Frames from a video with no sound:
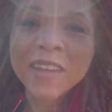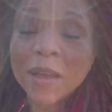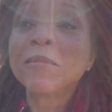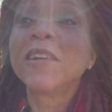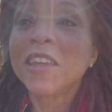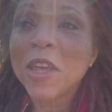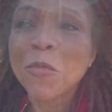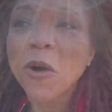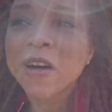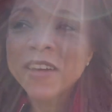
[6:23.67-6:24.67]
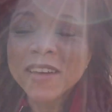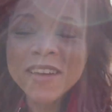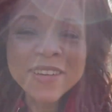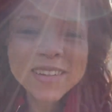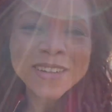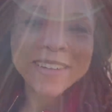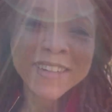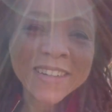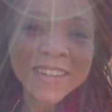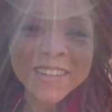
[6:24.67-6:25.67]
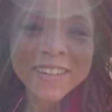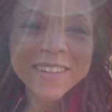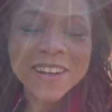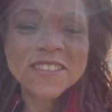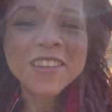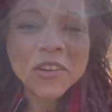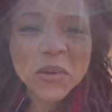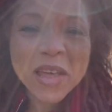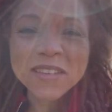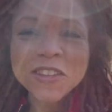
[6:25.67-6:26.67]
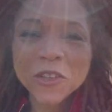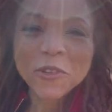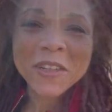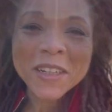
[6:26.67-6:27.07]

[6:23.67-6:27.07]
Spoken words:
I'm going to keep walking. I'll see you again soon.